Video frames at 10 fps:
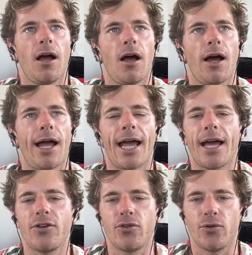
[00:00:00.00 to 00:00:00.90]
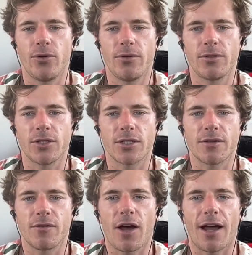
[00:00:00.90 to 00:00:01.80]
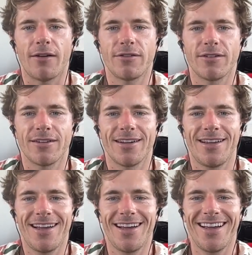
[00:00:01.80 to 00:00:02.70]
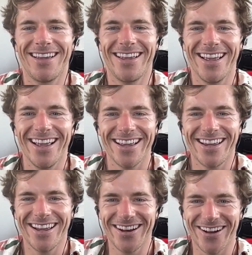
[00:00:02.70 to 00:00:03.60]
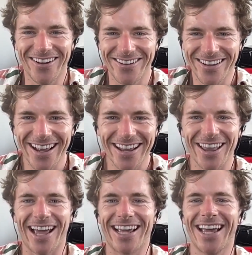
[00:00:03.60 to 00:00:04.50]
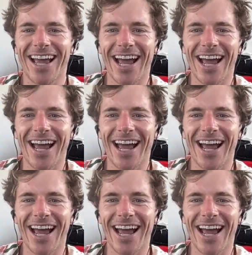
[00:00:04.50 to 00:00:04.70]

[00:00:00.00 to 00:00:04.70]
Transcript: I had to survive. You know, like